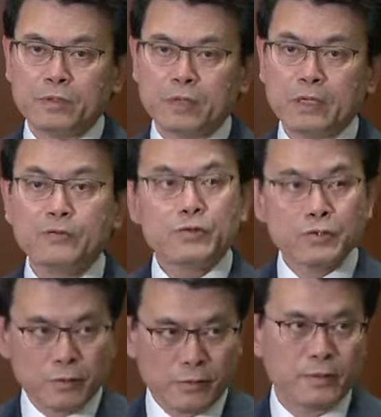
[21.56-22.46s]

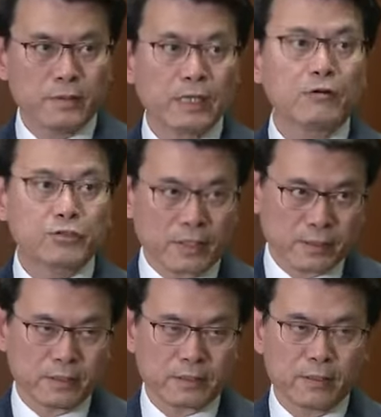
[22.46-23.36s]
into legal
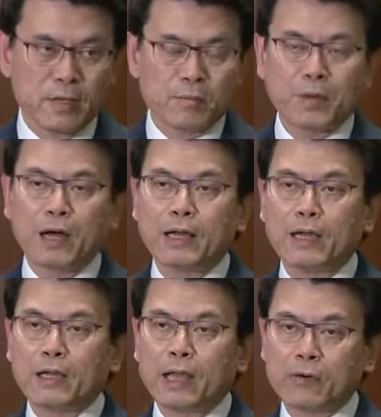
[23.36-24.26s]
justice by
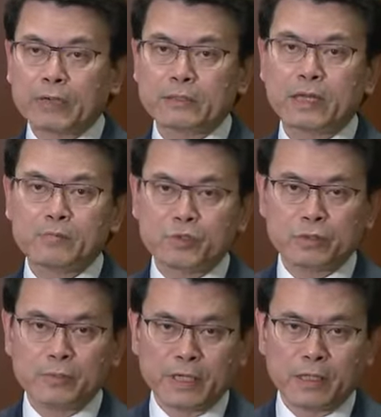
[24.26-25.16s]
allowing them
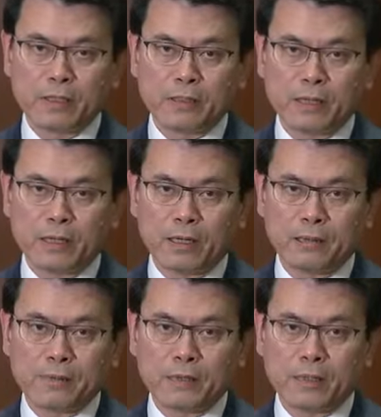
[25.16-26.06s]
to be
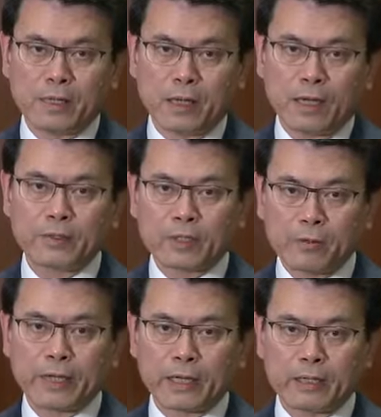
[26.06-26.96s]

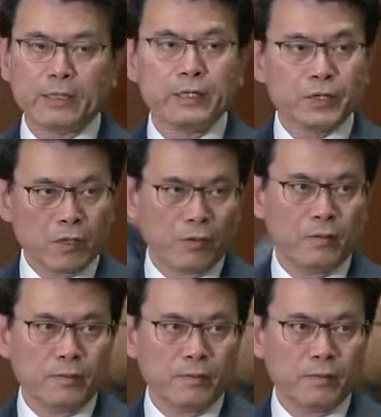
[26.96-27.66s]
undergoing a legal